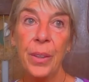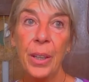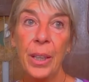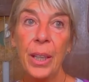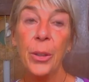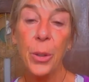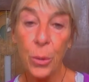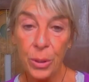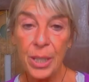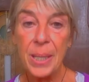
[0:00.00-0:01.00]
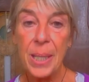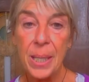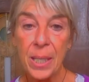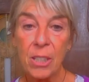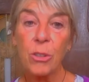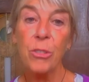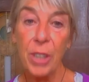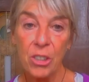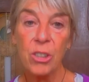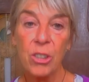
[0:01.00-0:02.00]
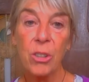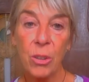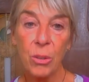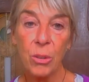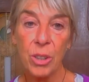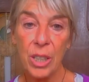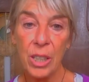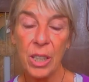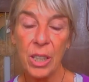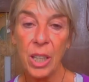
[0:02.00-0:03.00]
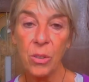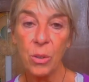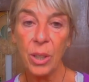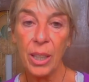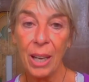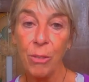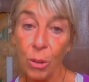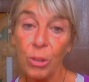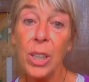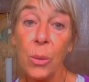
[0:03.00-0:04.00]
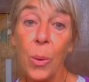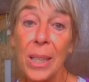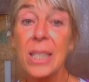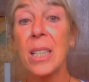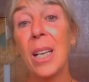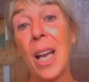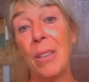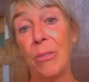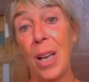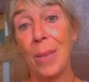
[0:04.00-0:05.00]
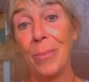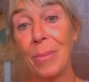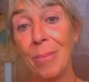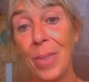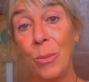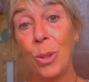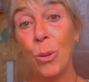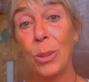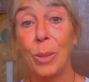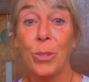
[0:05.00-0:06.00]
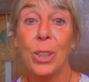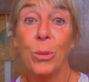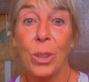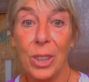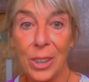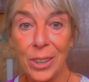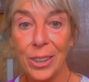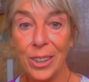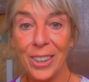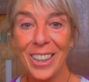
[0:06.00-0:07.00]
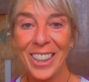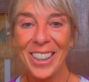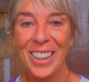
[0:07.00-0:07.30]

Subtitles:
acute diseases, contagious acute diseases, that you can have only once in a lifetime. And we call them children diseases.